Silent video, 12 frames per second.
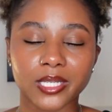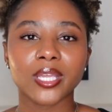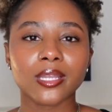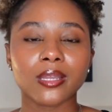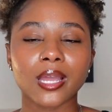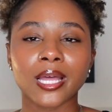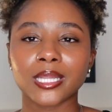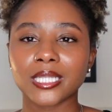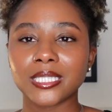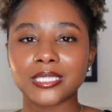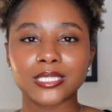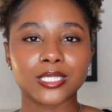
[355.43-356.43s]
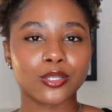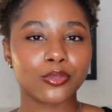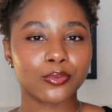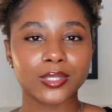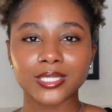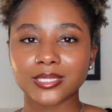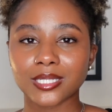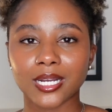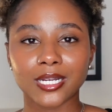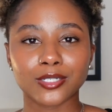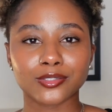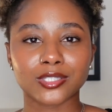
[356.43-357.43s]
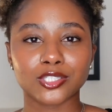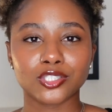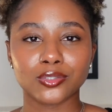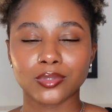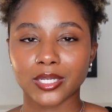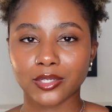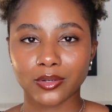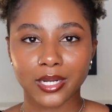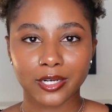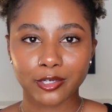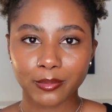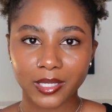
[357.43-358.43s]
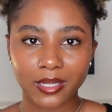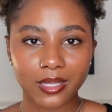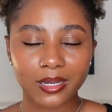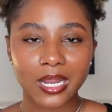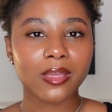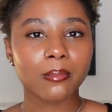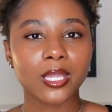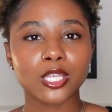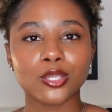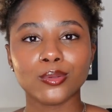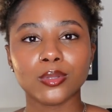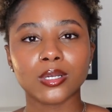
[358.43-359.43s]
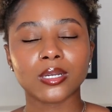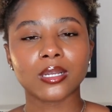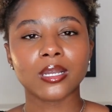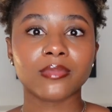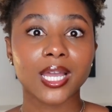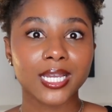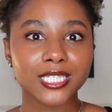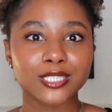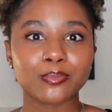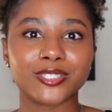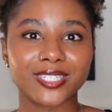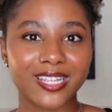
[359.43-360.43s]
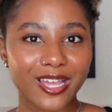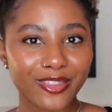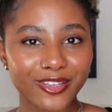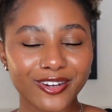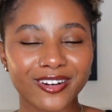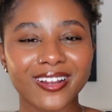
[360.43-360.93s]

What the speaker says: Pick at least 3 styles that you like your hair to be in that make you look nice, put together.